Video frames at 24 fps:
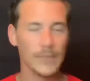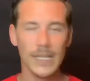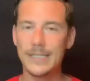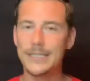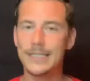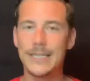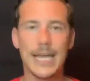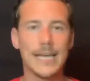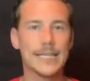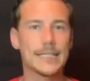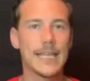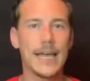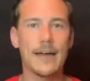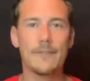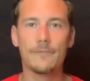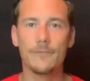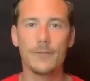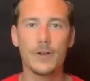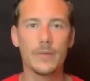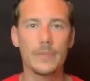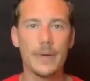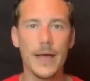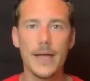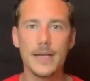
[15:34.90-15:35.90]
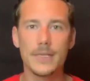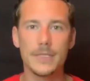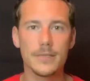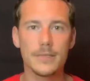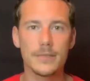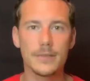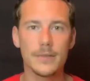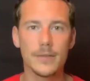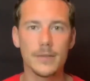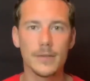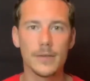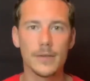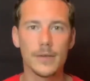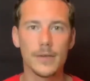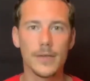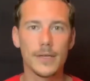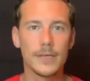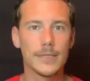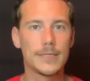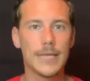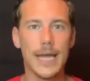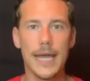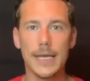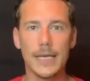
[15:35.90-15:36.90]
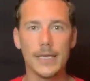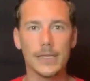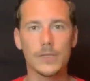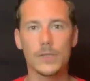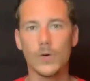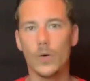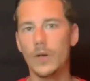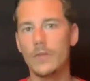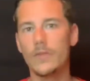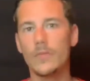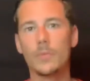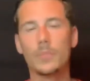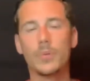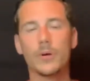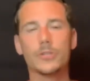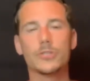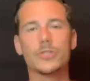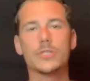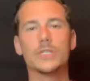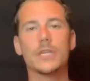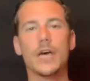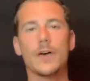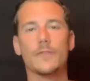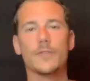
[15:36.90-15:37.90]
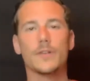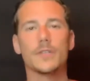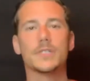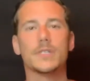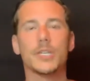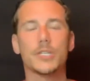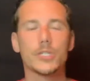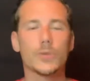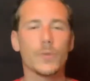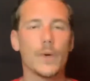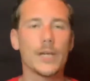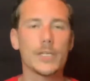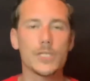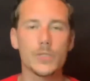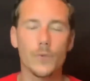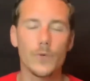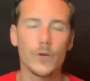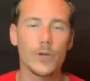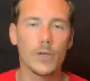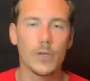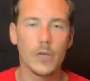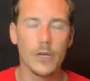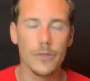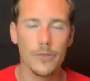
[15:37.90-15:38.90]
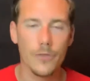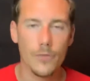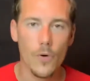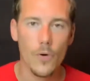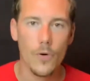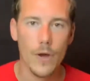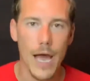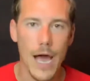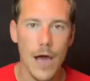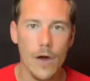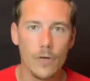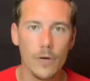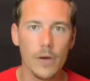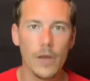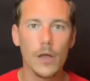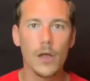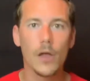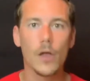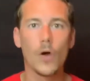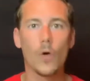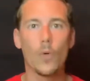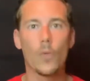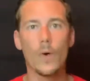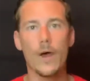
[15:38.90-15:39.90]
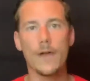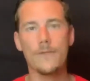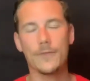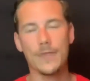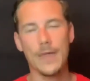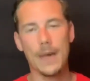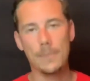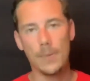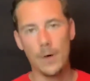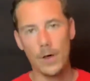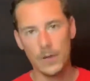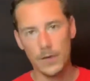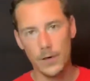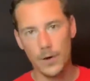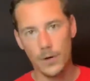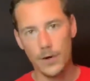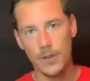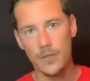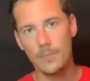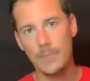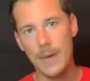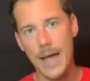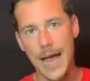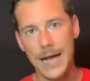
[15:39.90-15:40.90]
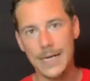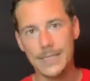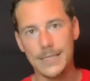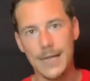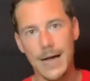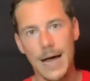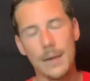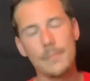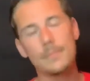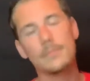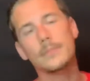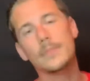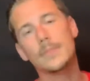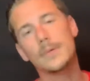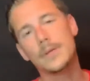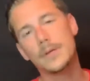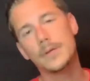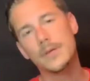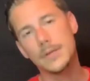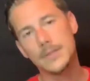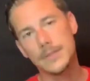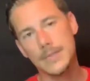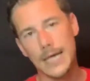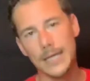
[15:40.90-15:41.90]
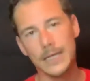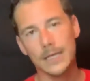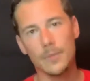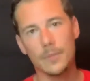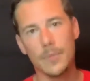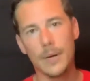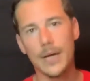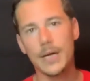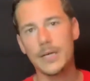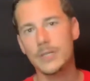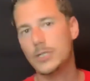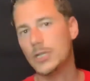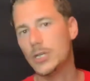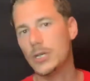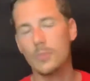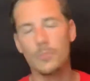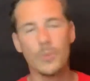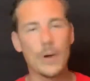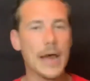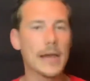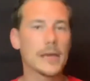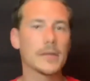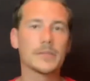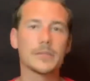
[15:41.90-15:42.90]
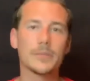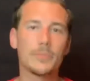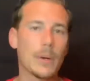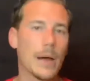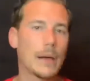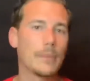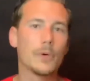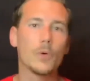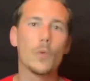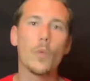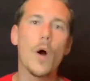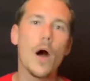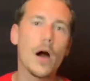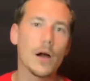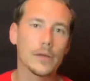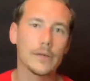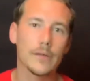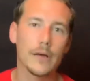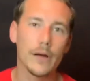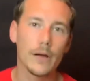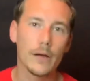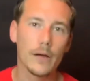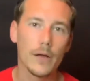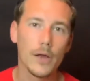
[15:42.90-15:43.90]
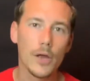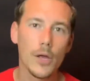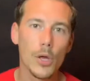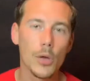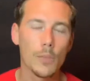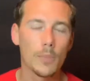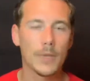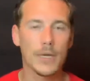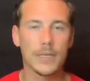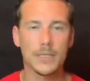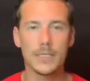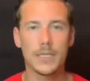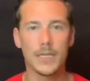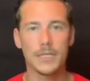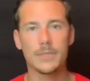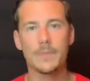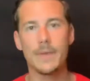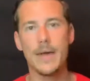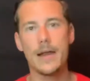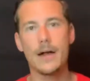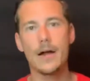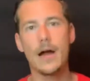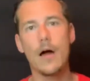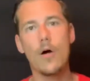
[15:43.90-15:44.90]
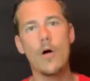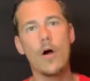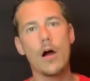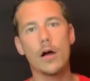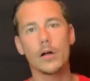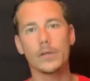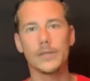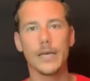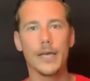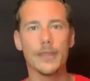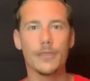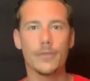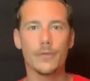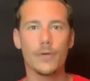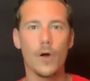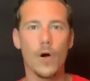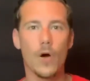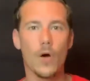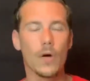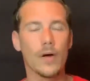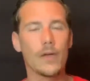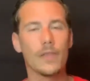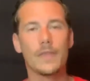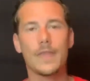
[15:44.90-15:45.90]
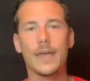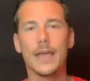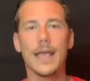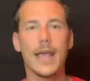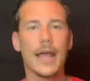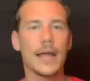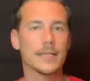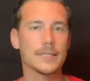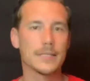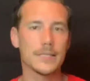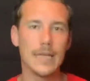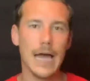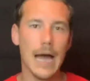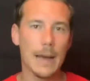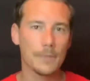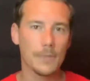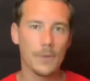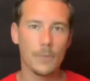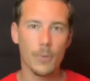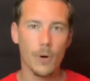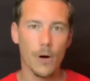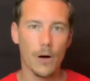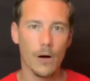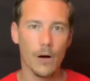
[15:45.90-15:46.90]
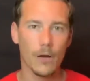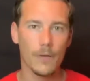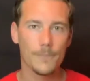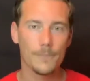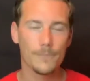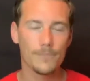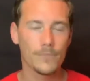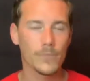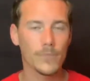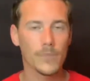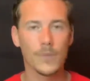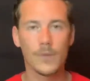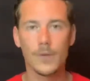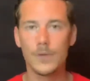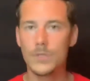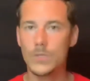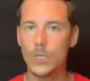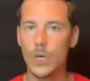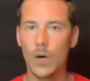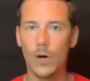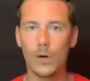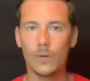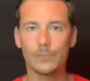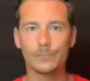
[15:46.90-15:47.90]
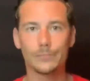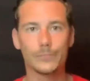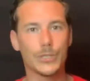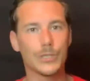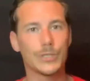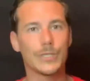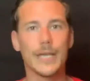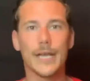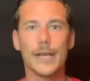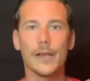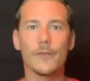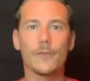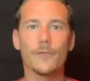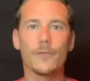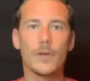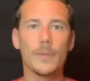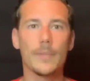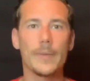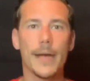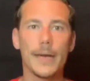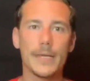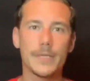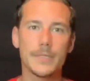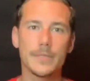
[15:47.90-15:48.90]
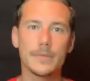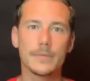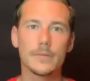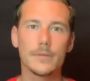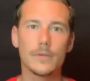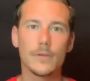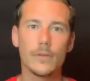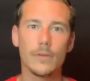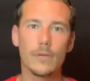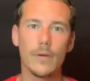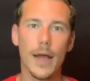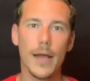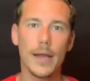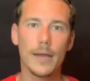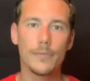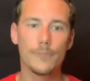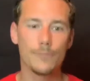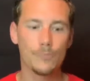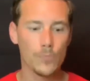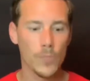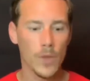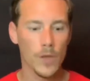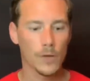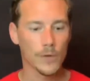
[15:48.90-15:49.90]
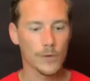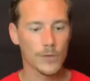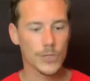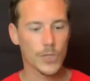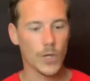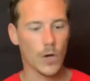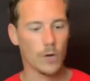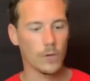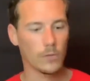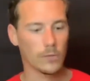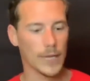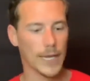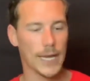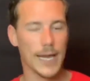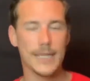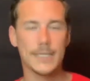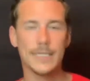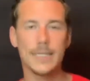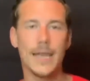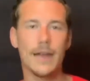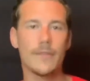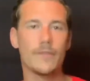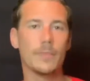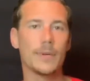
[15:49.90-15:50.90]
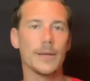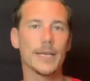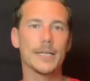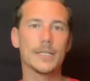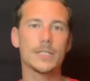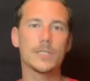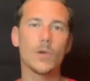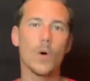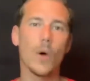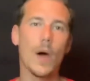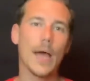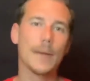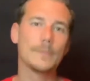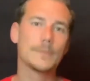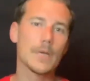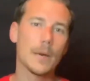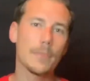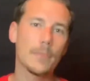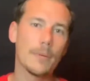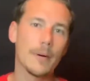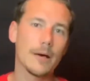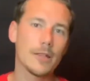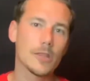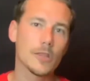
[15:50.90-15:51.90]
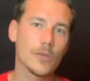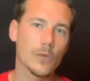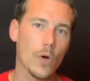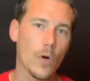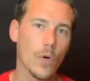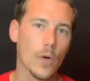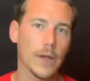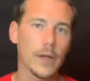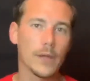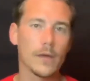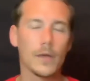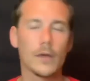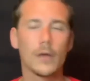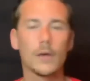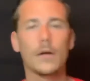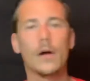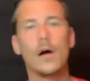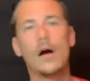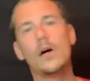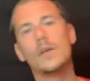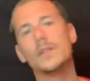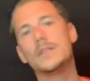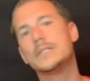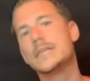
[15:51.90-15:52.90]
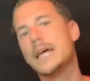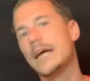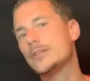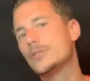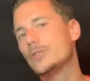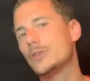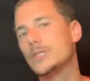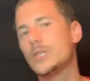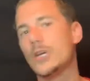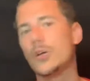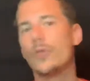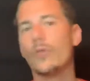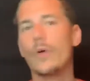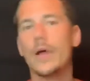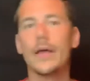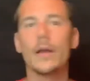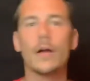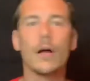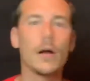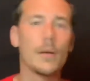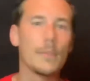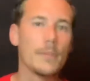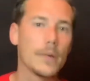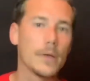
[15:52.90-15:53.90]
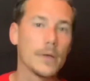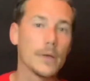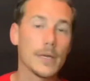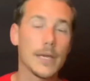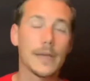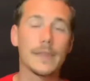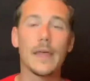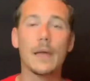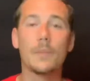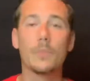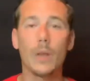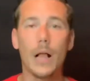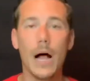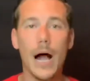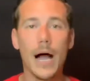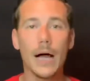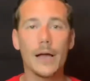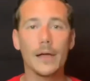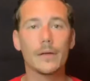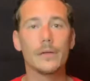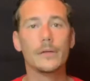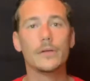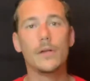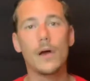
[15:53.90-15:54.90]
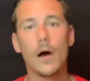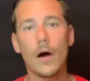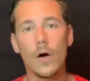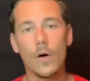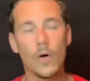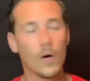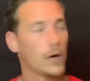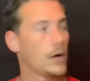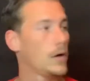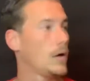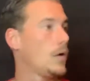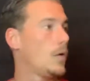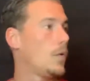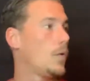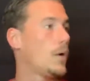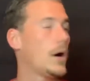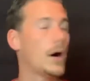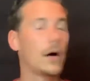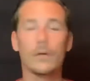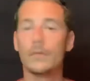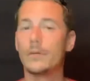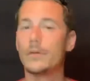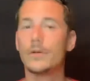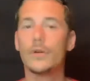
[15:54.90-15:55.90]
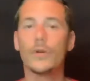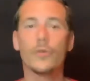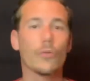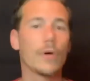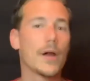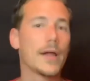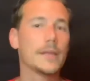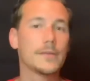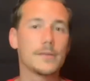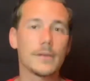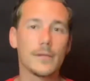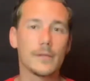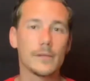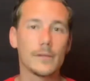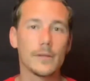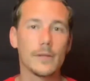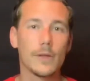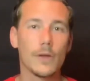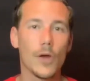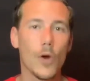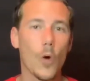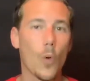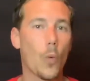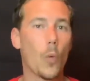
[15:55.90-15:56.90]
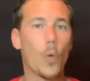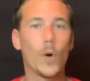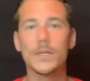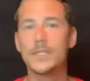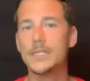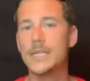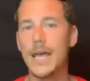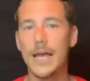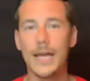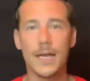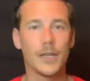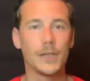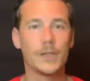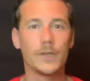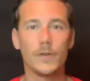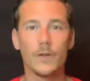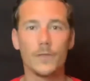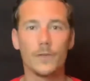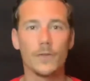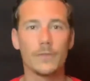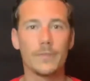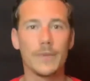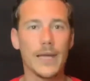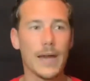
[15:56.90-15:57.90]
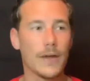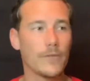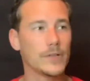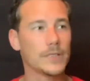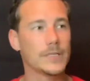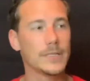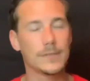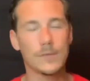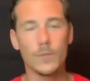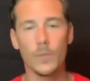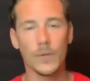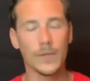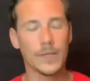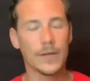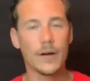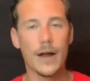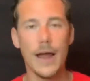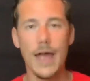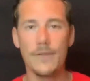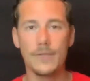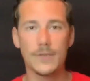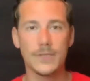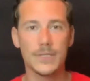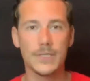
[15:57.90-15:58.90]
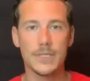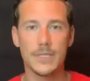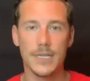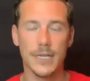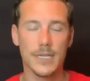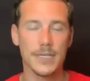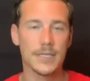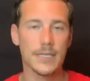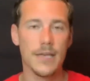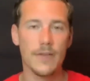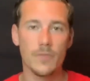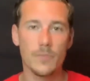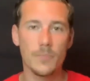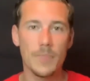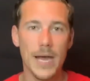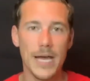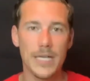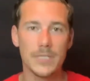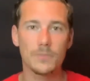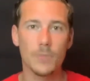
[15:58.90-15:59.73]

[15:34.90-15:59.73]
Take that free base. Take it. Don't even put yourself in a situation where you're going to get thrown out. Wait for that ball to go to the backstop. Take the base. You can practically probably walk there because it doesn't matter how hard they throw, they can't stop the ball. So just take your free base, right? So like I said, everybody gets so hyped up about throwing. Oh, this catcher has a great arm. Can they block? No. Well, great. What's that going to do for me when they're having 6, 7 pass